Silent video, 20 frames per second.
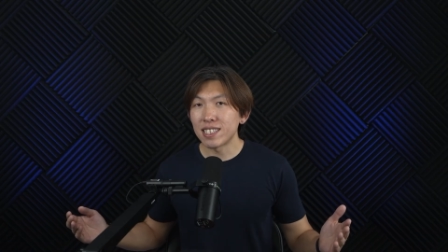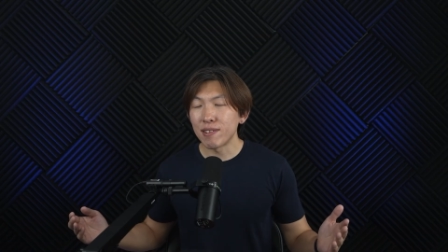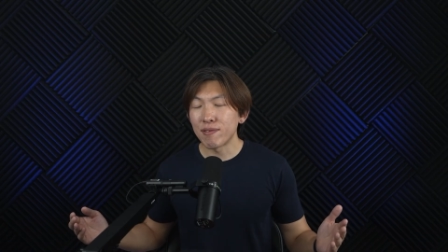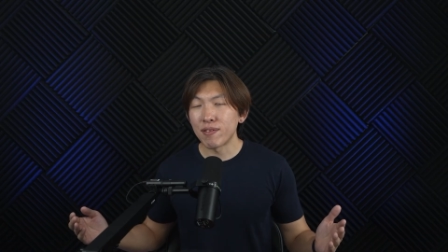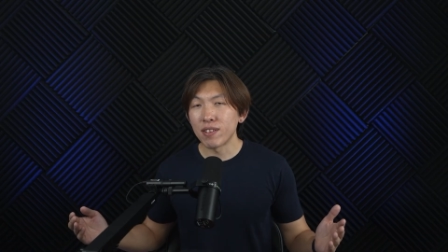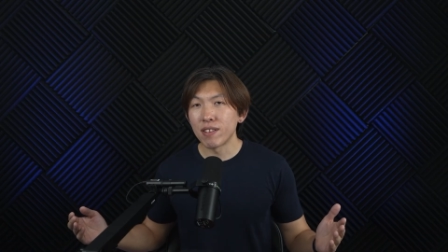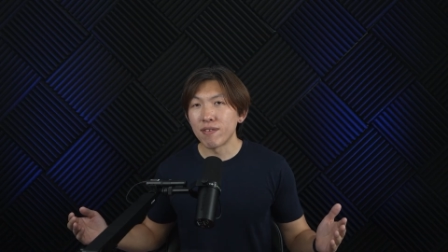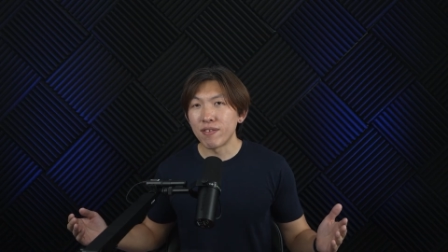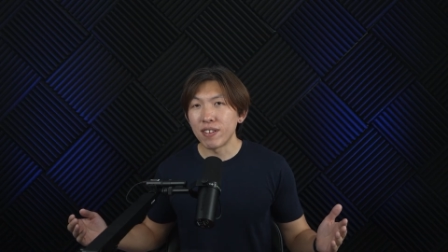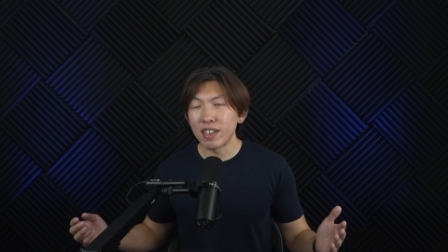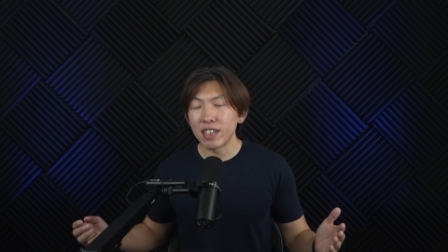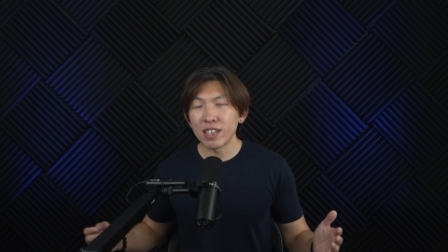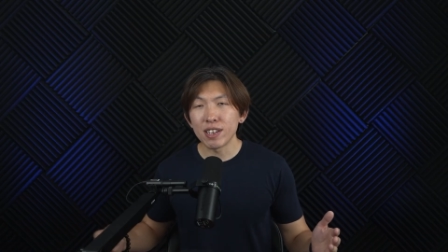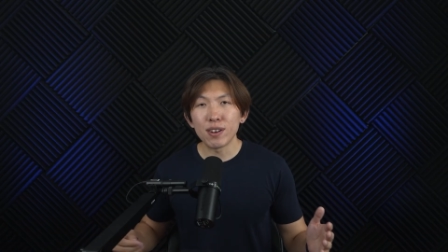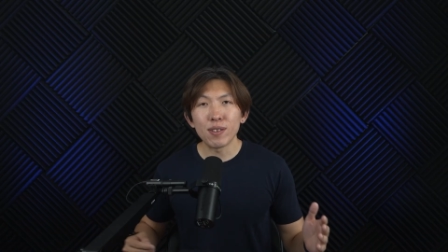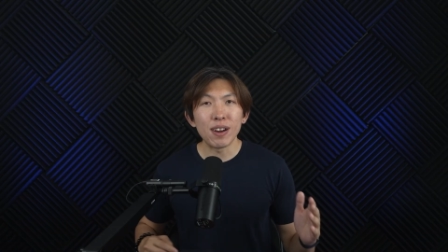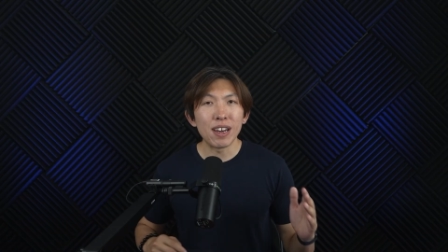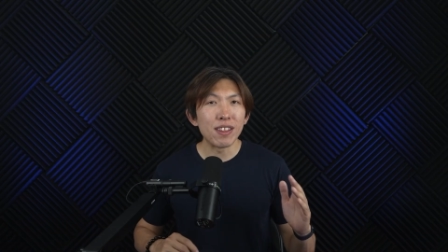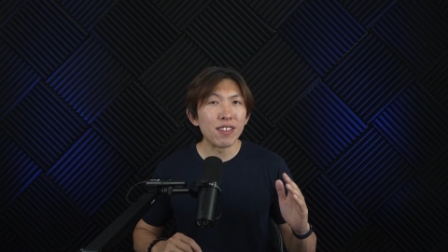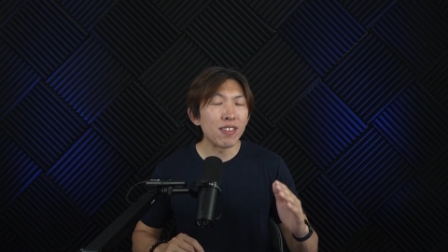it for the
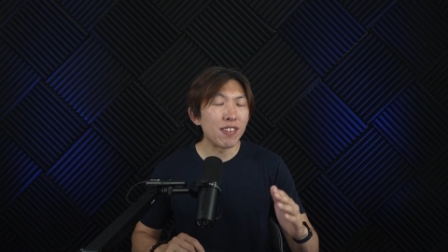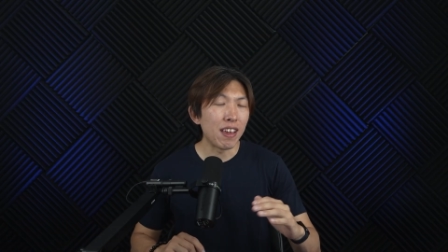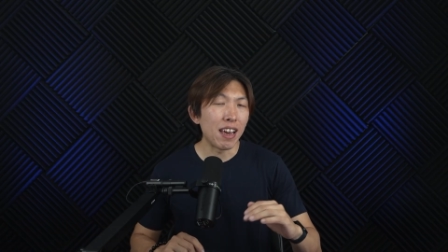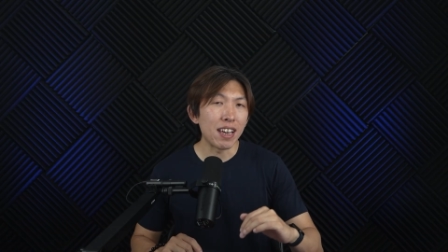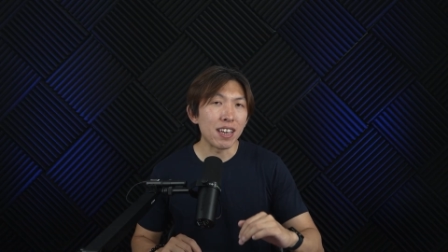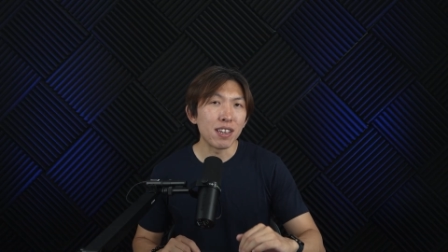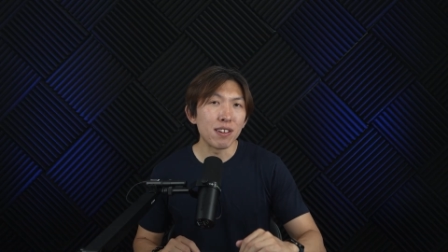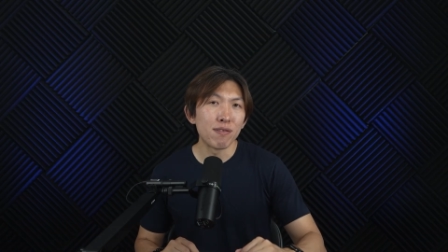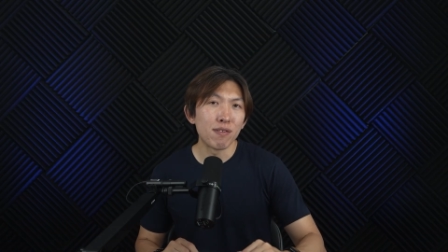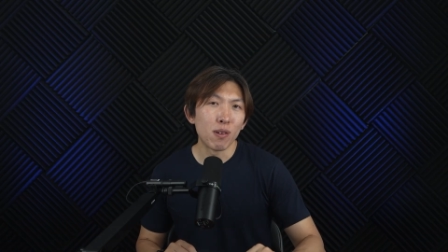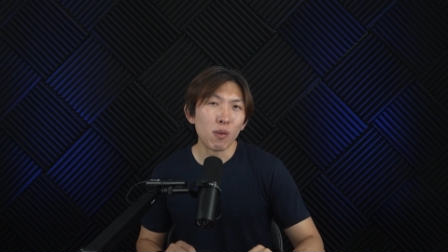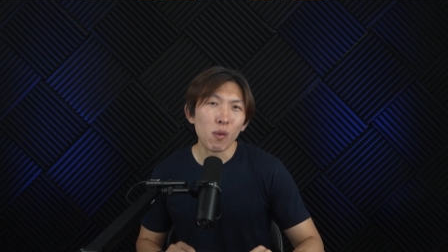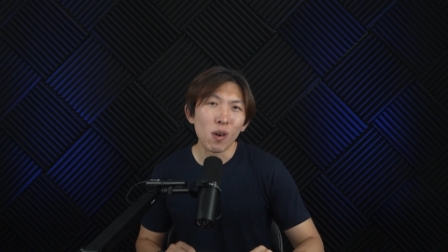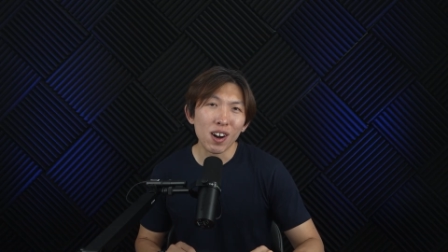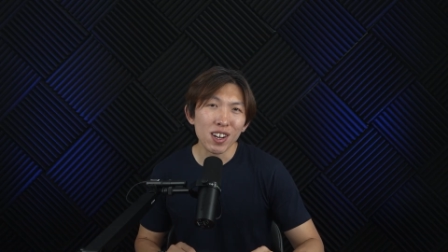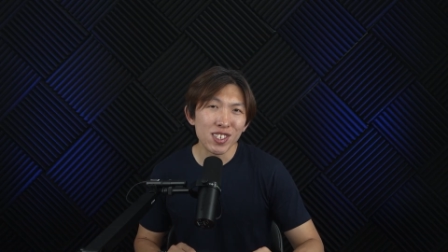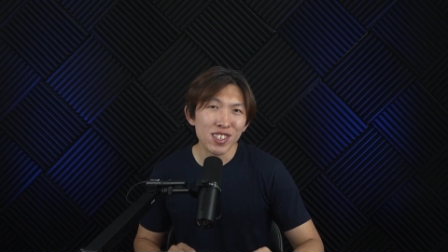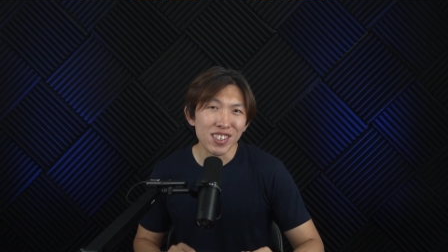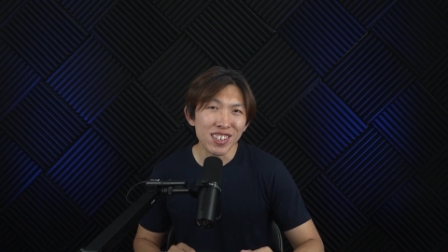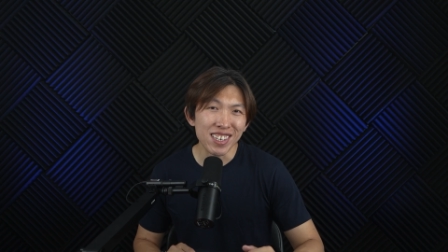video, and thank you for
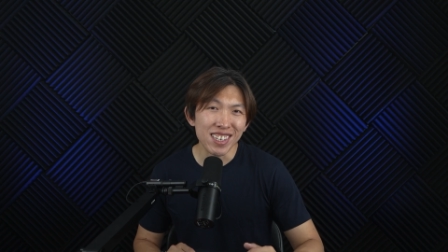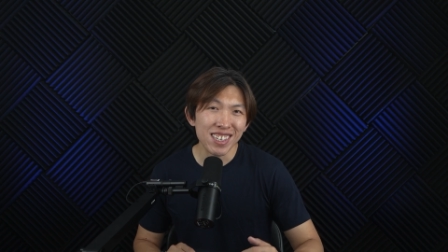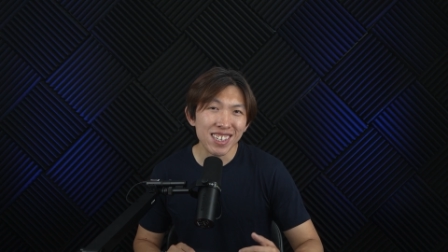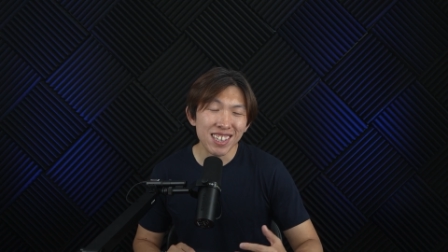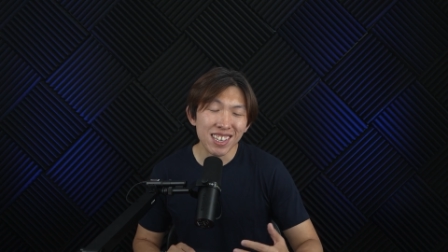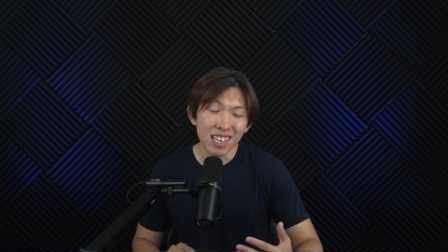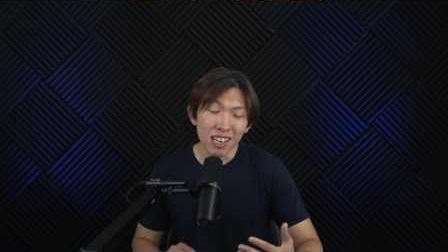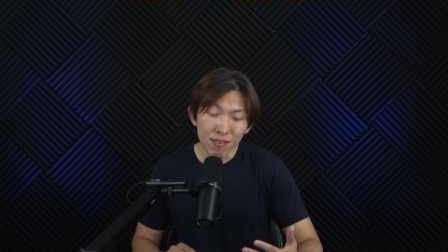watching.